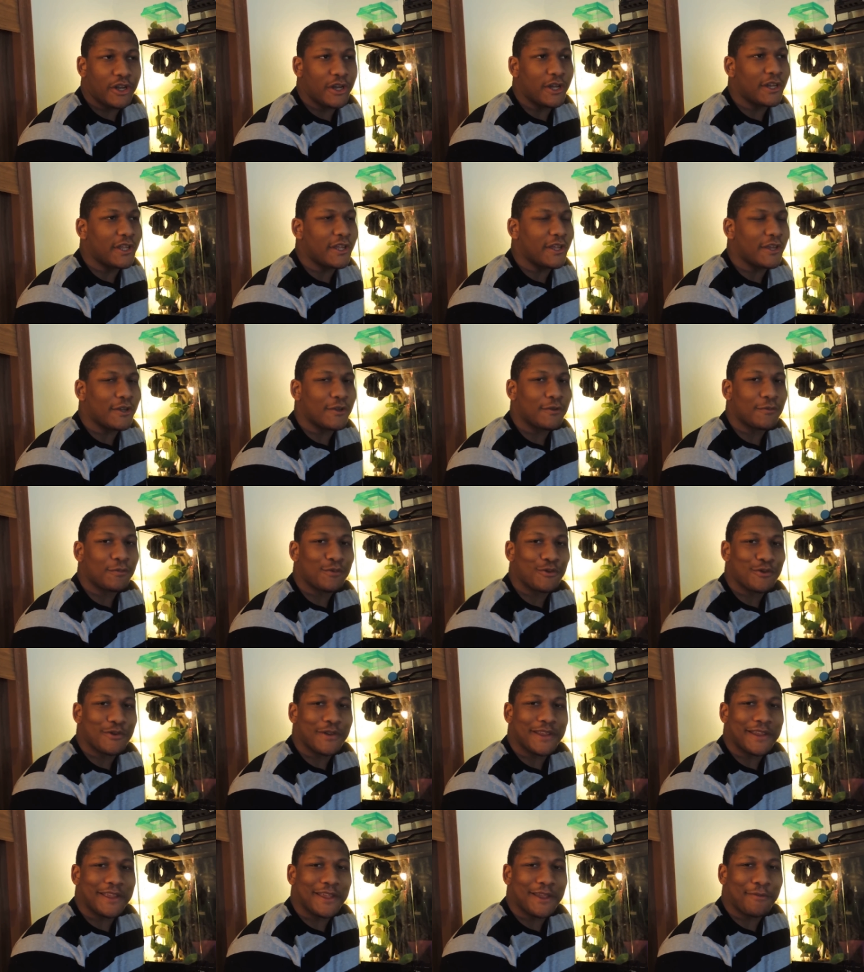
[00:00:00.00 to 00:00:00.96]
shot here.
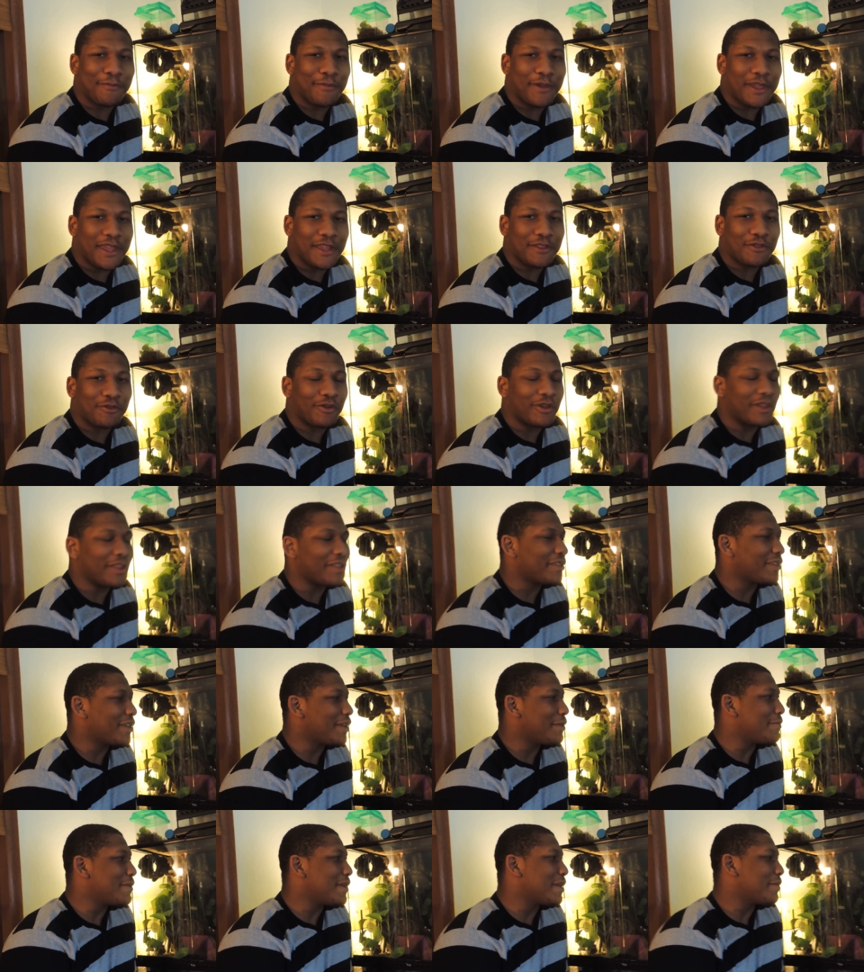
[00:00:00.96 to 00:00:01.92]
You can hear me and you can
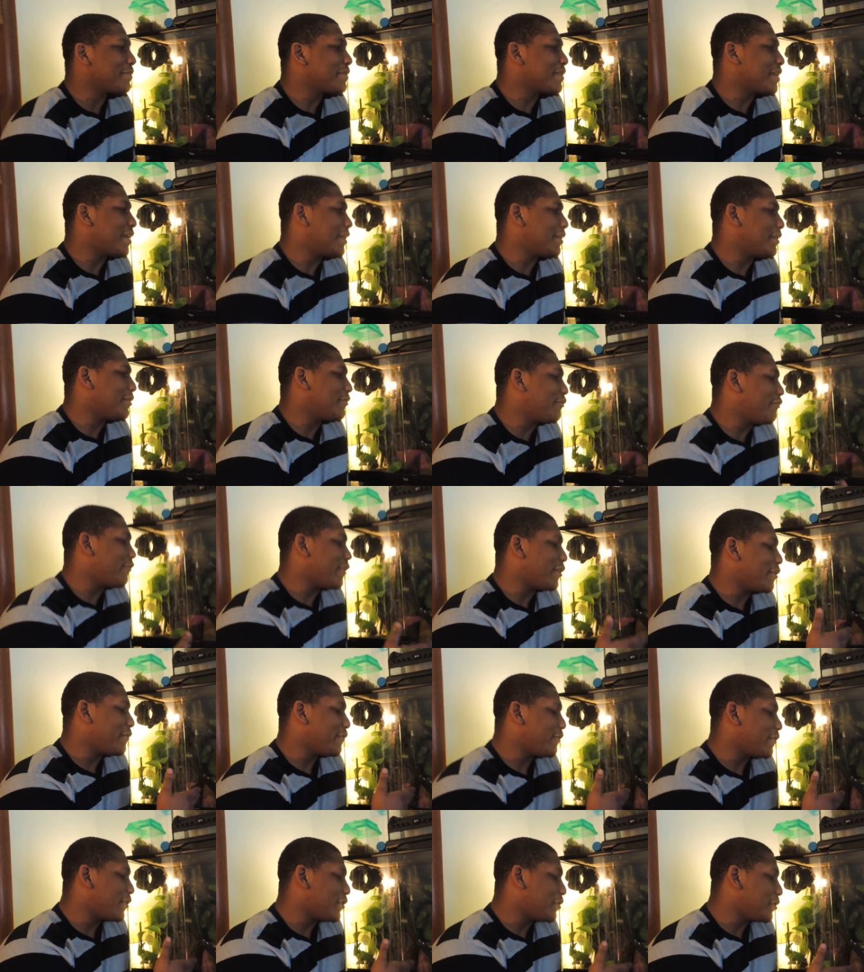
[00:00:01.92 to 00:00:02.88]
see me. I'm standing in
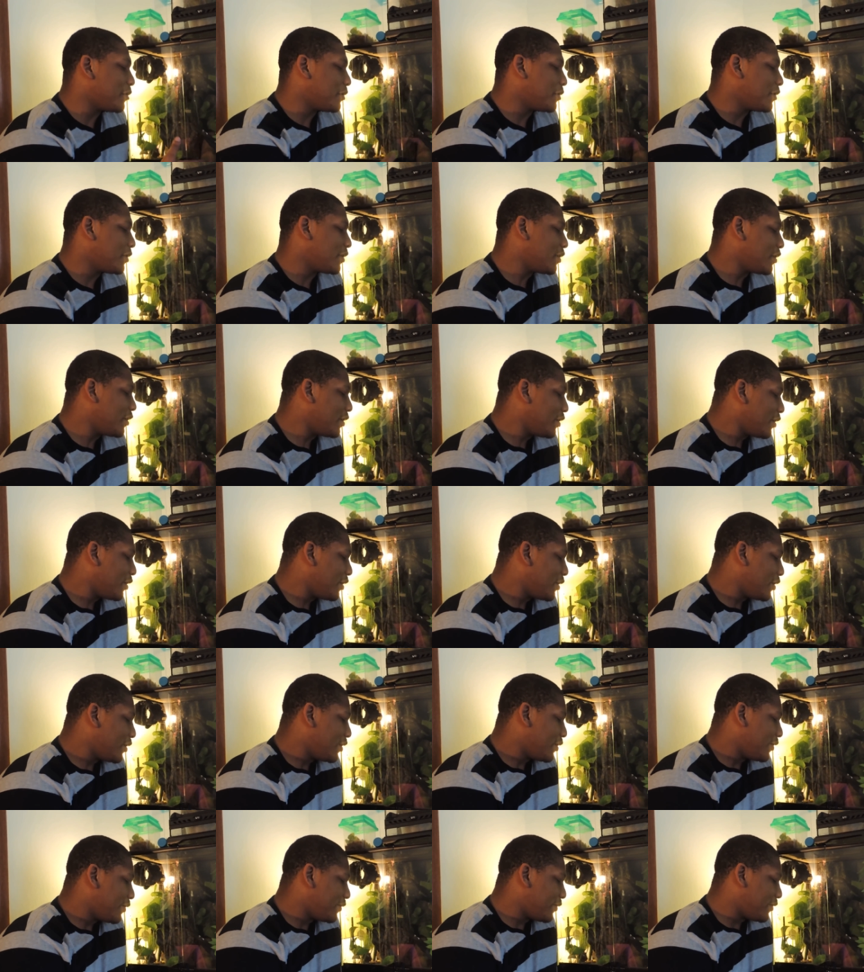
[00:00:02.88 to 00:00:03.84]
front of
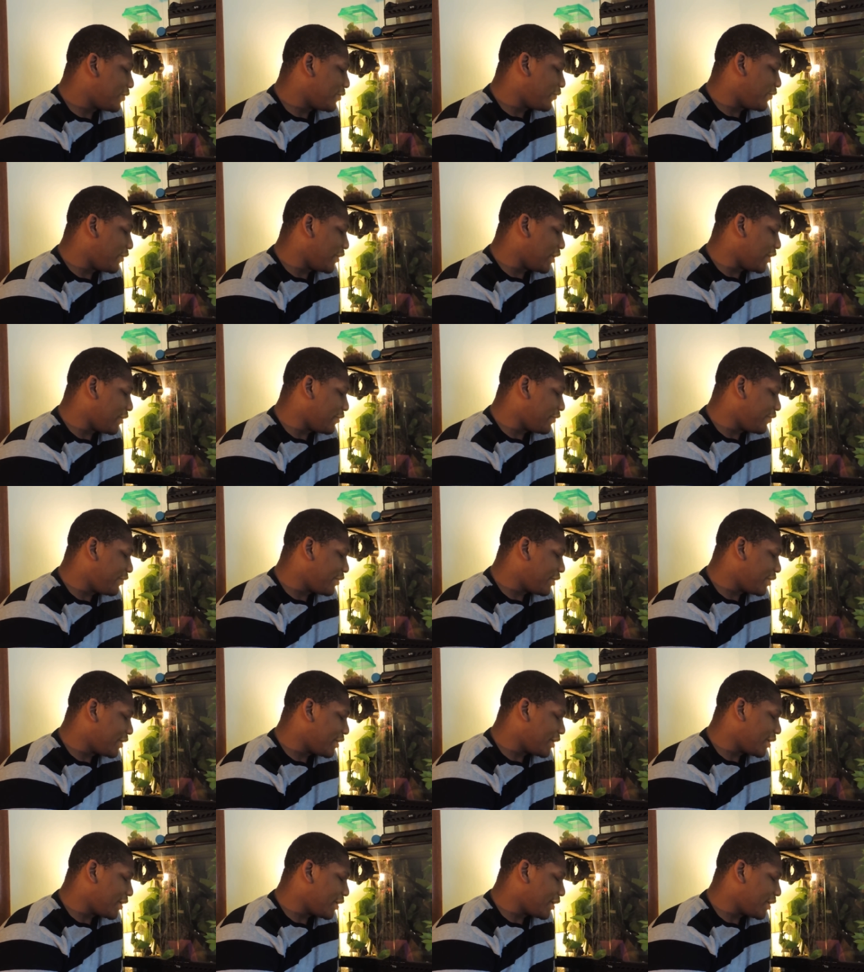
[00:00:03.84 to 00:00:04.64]
the Viv.